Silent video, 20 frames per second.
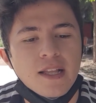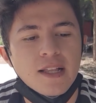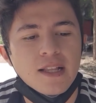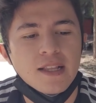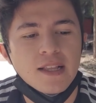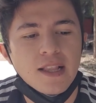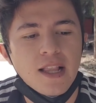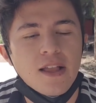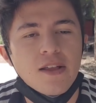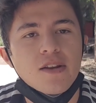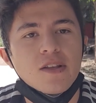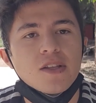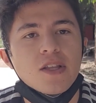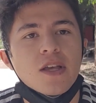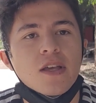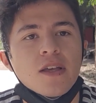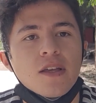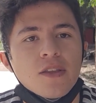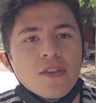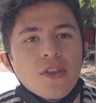letting
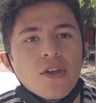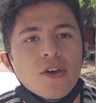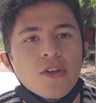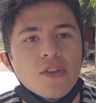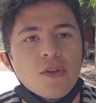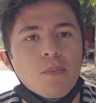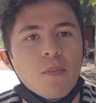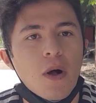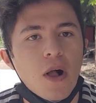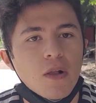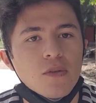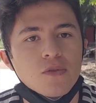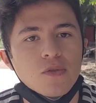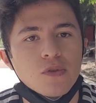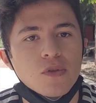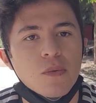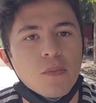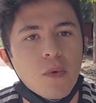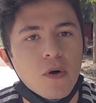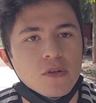the ball do
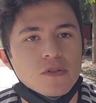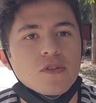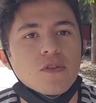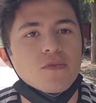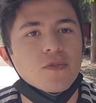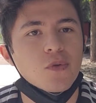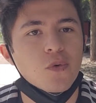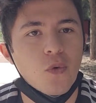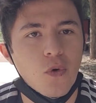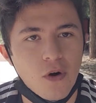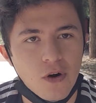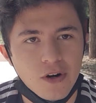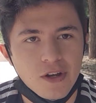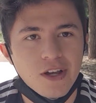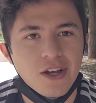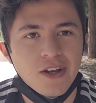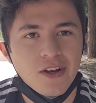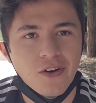the most of the work.